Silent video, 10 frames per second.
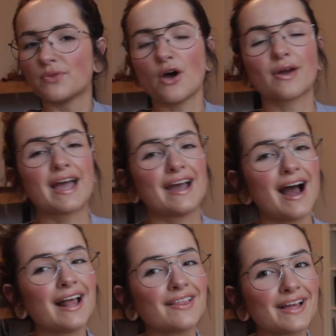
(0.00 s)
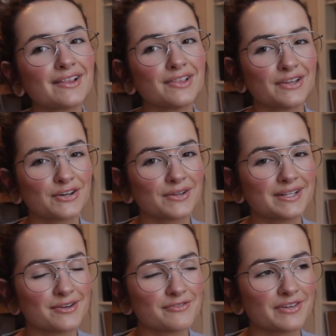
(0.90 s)
Okay, I like
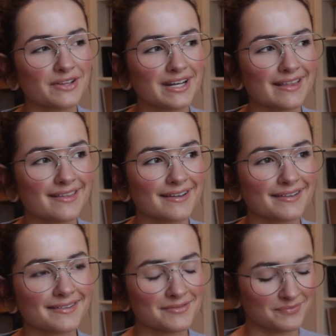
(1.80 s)
literally don't feel anything.